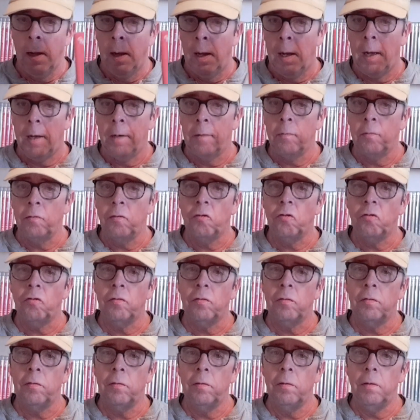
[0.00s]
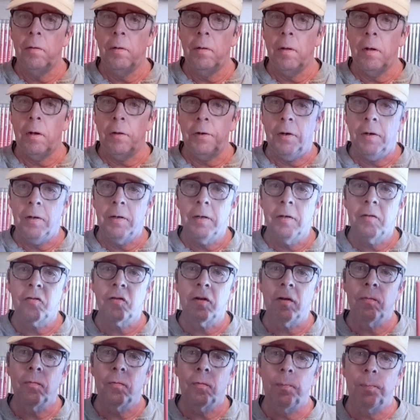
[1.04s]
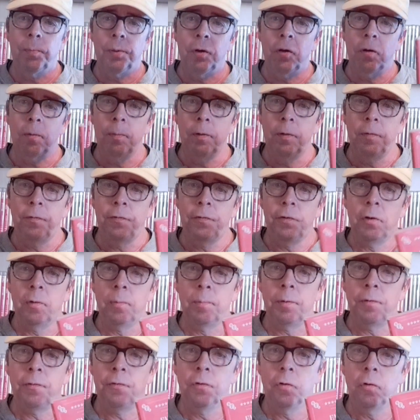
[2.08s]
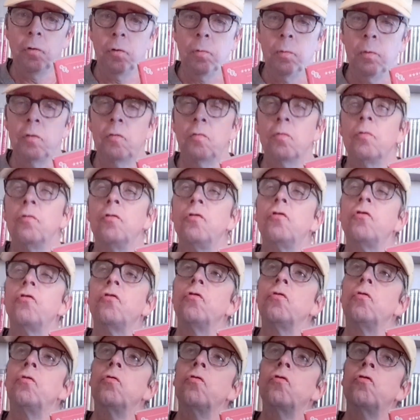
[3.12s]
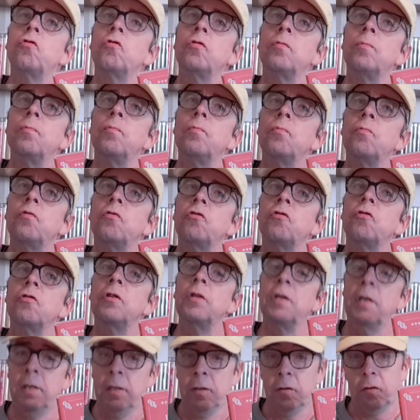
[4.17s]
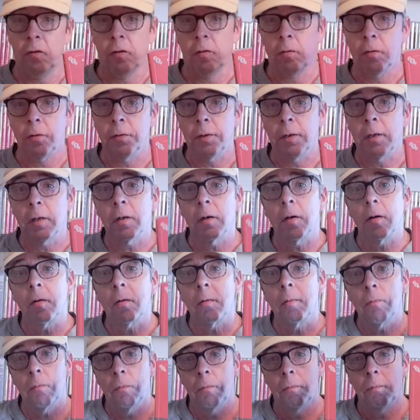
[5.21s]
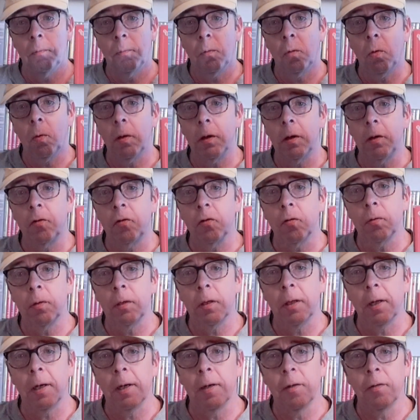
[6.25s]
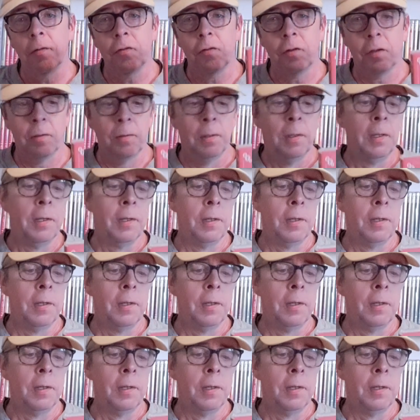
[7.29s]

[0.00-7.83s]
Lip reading: which I'd only seen one Bergman film before, which was Autumn Sonata, I think, and I quite enjoyed that. So